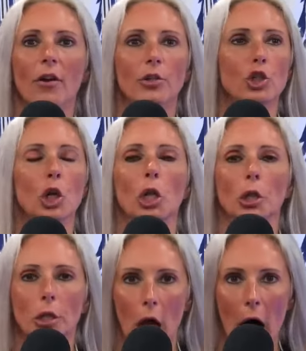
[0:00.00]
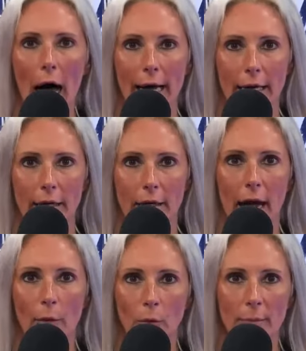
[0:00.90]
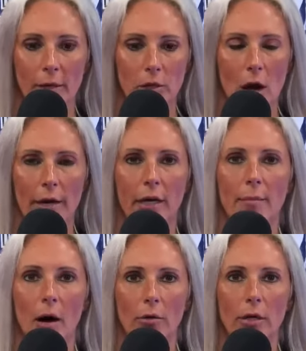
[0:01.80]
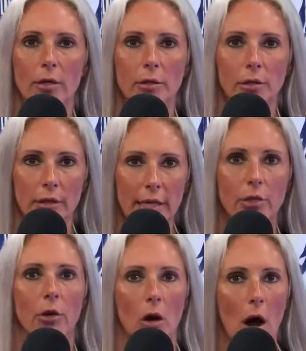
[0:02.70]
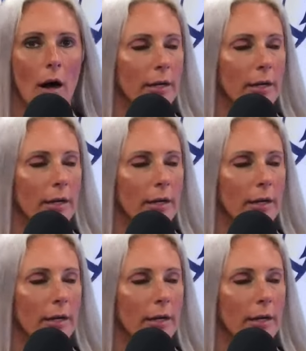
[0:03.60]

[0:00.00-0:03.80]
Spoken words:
July, and we'd be talking about senior hockey.